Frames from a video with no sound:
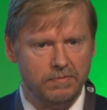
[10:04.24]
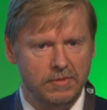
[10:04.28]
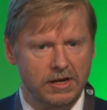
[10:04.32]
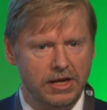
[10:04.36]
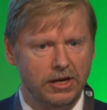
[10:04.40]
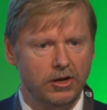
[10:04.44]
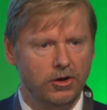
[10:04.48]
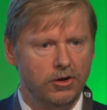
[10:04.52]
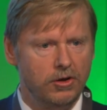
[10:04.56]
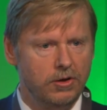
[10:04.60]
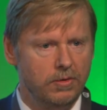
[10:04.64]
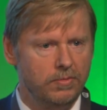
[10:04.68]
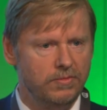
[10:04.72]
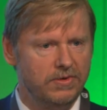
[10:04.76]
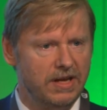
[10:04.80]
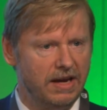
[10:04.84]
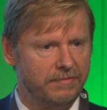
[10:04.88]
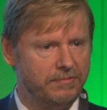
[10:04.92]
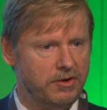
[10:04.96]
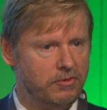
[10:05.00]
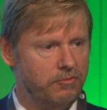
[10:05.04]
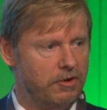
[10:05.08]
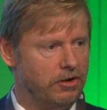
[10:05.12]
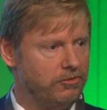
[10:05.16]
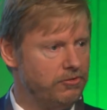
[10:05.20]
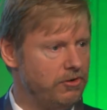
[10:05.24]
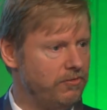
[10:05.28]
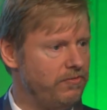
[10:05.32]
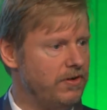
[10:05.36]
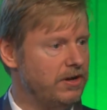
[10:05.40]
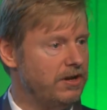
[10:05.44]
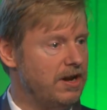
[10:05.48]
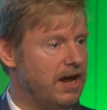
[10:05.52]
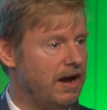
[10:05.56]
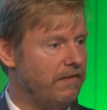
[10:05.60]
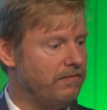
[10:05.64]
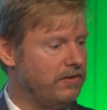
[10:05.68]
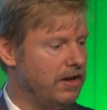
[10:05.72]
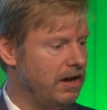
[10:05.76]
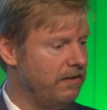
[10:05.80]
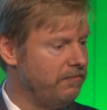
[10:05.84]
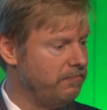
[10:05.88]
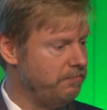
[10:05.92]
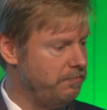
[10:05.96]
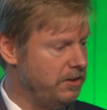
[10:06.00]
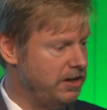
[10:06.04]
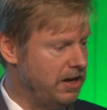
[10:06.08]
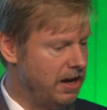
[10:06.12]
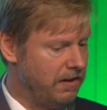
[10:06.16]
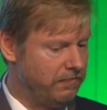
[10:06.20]
million homes have to be retrofitted,
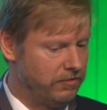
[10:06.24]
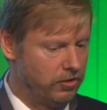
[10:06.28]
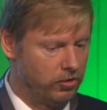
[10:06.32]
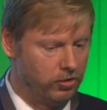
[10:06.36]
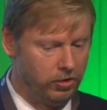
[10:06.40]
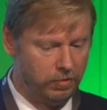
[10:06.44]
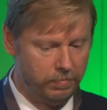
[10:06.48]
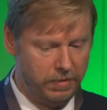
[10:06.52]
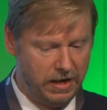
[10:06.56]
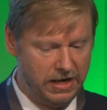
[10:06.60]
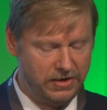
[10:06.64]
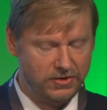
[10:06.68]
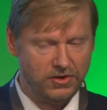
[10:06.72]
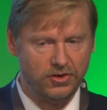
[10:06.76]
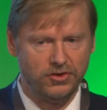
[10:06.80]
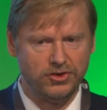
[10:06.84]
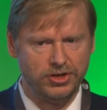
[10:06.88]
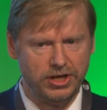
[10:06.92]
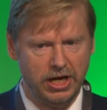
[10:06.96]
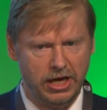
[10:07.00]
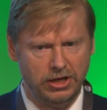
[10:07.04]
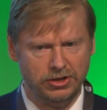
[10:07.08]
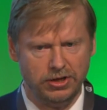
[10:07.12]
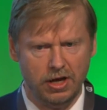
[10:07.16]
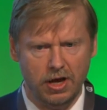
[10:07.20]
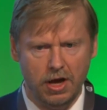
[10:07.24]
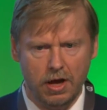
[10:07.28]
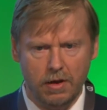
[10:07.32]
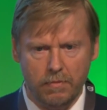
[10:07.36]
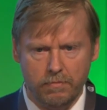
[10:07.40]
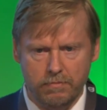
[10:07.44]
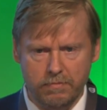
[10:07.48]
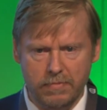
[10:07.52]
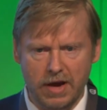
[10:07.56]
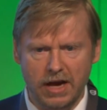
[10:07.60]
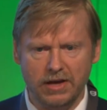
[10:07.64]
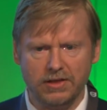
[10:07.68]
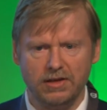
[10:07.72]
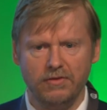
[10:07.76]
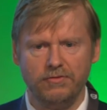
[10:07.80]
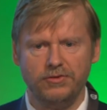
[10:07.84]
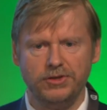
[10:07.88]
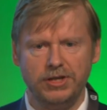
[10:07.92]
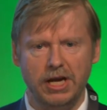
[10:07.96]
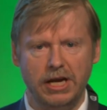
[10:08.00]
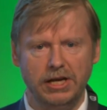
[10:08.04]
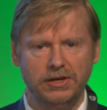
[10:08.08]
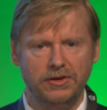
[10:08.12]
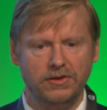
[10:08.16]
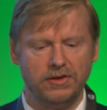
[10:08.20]
have the whole basis change. Massive
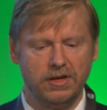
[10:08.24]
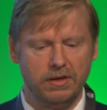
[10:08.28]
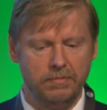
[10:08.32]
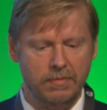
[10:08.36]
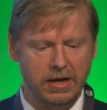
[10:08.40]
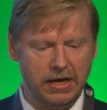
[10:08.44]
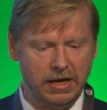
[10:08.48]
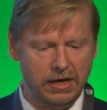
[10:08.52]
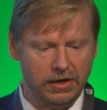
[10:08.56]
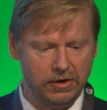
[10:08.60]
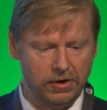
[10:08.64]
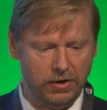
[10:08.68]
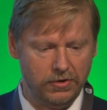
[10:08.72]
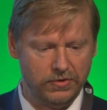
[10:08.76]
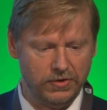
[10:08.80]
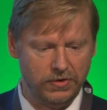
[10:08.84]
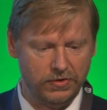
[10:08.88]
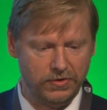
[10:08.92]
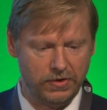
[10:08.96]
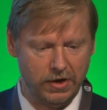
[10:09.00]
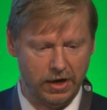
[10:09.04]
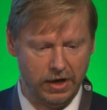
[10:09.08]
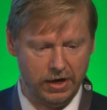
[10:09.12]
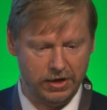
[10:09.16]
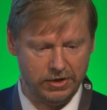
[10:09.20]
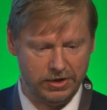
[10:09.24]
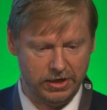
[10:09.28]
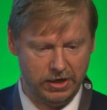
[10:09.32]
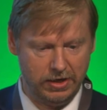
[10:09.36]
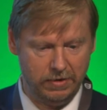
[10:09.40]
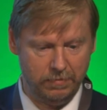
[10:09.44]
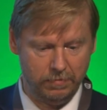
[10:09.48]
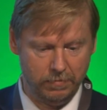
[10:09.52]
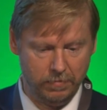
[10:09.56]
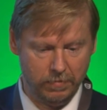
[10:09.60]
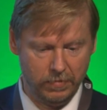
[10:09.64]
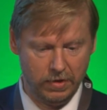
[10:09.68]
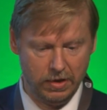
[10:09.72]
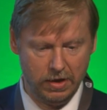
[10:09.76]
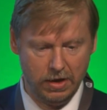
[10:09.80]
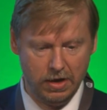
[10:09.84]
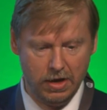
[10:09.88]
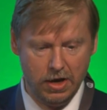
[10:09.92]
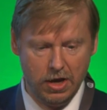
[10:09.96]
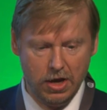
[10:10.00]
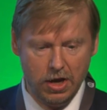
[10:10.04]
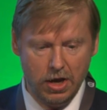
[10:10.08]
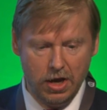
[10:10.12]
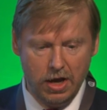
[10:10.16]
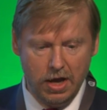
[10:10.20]
changes to make in our society.
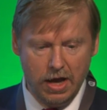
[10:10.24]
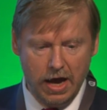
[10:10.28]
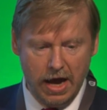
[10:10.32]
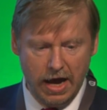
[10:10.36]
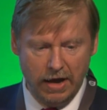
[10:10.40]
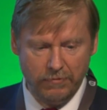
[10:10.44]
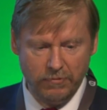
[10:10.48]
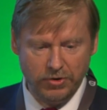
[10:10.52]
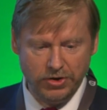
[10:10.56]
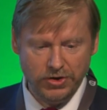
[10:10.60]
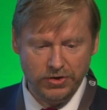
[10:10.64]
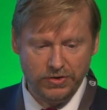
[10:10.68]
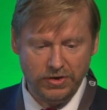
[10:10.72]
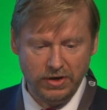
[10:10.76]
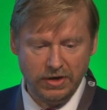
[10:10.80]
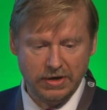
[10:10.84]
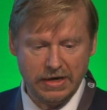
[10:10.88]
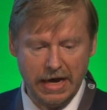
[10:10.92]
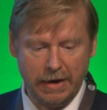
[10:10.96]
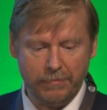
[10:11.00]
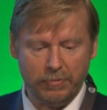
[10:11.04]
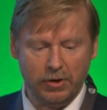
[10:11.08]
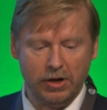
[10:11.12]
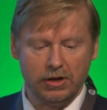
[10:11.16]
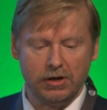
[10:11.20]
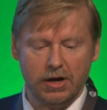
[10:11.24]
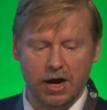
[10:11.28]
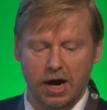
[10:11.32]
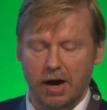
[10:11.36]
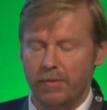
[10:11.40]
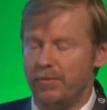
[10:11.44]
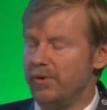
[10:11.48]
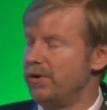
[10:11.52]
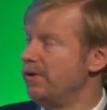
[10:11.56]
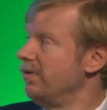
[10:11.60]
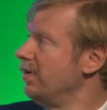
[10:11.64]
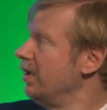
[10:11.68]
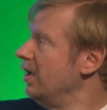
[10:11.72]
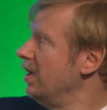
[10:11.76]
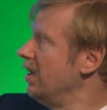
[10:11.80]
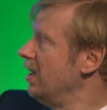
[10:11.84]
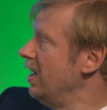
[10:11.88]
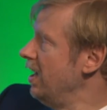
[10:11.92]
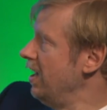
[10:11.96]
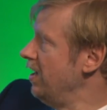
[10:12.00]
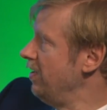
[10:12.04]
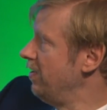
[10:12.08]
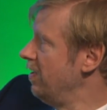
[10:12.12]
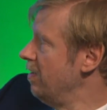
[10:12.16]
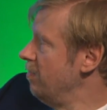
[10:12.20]
And reducing capital carbon
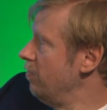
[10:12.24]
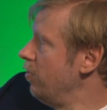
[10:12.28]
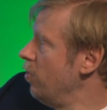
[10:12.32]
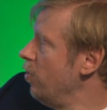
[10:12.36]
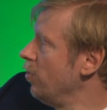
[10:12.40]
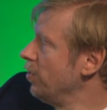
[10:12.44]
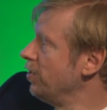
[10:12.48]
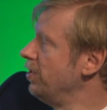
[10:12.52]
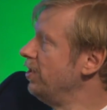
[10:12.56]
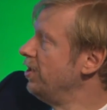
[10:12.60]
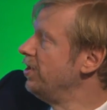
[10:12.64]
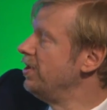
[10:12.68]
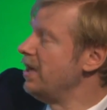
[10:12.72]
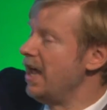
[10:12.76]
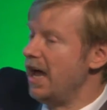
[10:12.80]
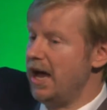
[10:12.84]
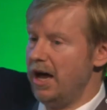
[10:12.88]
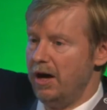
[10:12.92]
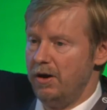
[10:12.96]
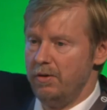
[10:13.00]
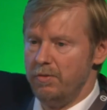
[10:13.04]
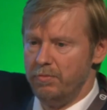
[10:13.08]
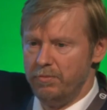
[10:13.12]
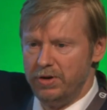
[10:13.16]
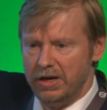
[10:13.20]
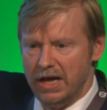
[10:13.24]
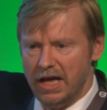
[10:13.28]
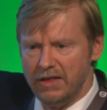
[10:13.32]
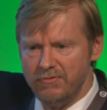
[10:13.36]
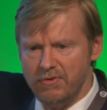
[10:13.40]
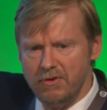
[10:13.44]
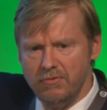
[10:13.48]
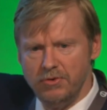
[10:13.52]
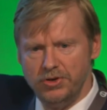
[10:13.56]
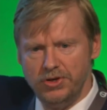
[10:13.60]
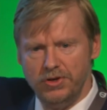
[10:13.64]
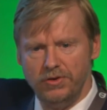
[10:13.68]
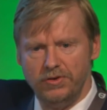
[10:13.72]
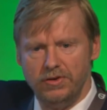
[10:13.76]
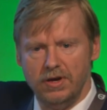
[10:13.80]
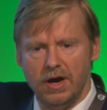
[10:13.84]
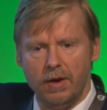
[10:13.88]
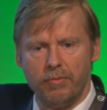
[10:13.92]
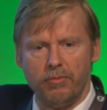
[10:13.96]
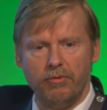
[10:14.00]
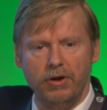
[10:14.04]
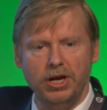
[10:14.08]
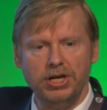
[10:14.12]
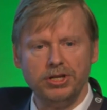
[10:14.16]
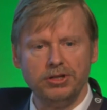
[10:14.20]
is important now, but as we reduce the
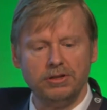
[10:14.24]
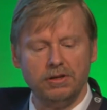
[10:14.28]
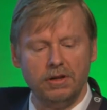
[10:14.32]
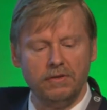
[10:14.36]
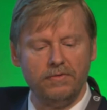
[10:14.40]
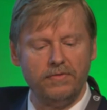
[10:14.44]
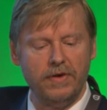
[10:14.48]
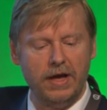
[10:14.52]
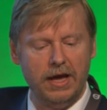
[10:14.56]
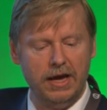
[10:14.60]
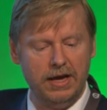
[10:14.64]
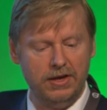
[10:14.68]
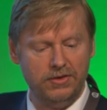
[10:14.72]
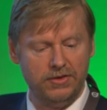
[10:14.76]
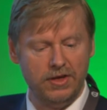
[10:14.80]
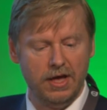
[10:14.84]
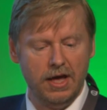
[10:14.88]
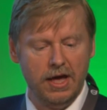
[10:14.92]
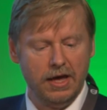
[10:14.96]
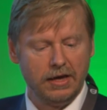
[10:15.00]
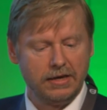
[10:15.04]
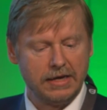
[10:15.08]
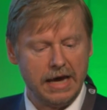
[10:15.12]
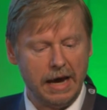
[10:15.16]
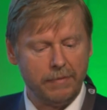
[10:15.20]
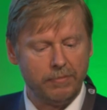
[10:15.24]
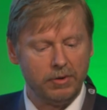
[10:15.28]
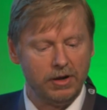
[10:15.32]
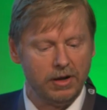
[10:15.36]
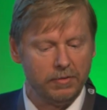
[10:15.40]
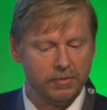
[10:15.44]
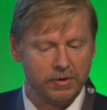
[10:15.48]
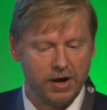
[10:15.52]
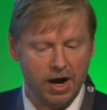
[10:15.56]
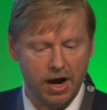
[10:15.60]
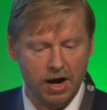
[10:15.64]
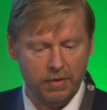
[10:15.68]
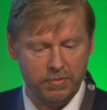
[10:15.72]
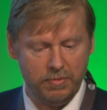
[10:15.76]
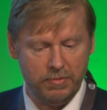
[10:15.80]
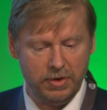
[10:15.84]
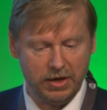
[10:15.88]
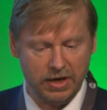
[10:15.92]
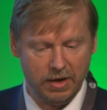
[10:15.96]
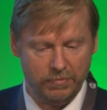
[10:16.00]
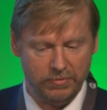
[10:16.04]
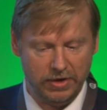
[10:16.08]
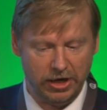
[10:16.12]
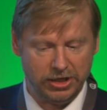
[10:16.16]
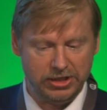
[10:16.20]
operational phase, capital carbon
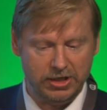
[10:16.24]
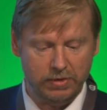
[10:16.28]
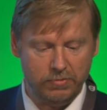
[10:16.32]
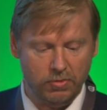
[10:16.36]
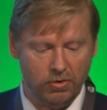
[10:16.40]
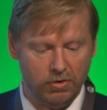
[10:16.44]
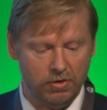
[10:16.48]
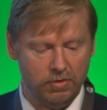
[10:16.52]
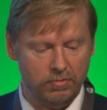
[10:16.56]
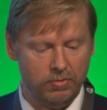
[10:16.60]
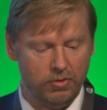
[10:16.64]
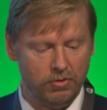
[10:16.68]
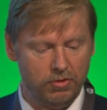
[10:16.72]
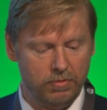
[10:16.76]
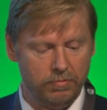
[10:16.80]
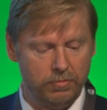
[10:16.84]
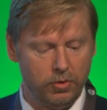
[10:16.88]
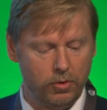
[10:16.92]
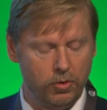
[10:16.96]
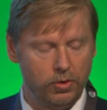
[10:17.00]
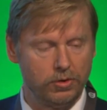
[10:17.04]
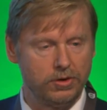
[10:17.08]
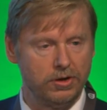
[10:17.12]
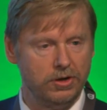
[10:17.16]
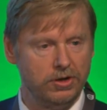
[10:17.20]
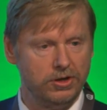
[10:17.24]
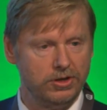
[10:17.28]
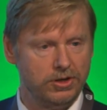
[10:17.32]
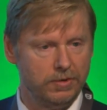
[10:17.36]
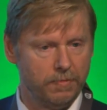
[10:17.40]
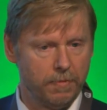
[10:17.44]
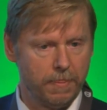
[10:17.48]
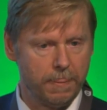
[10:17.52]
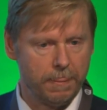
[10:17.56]
becomes actually more and more important.